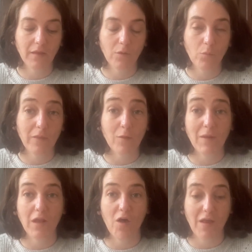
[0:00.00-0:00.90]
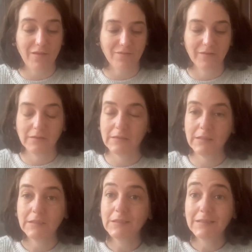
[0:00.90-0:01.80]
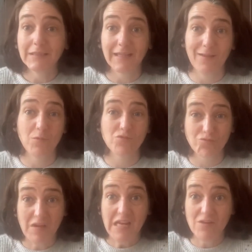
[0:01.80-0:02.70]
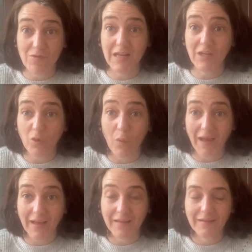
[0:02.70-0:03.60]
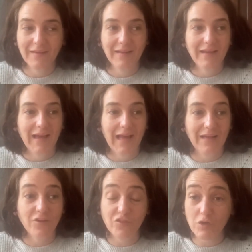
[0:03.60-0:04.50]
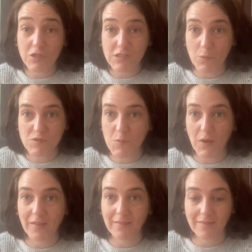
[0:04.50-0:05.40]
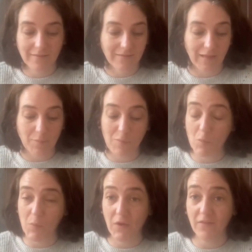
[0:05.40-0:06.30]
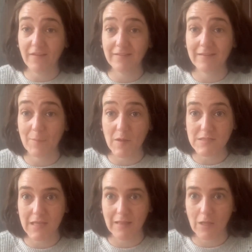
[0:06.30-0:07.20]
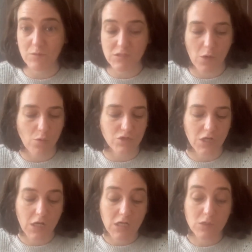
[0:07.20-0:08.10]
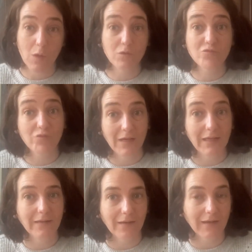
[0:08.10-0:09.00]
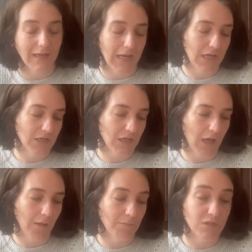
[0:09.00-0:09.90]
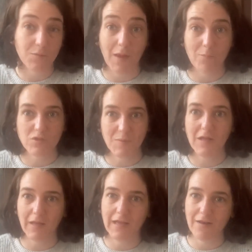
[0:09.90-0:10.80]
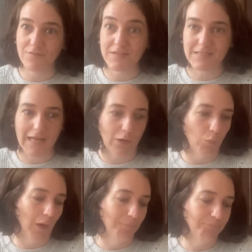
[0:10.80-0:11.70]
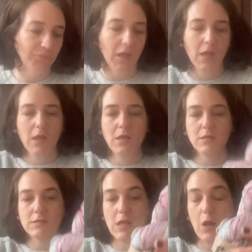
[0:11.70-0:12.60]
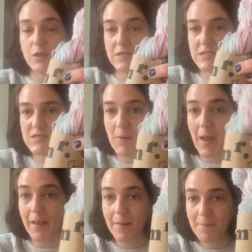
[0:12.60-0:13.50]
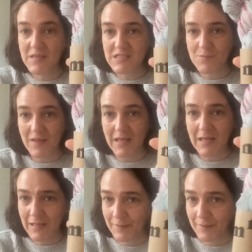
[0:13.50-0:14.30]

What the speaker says: when they went live, it was really, really quick. And as soon as I was people putting things in their basket, they were sold. So I was really lucky to be lucky enough to snag one. So this is by Mr. B.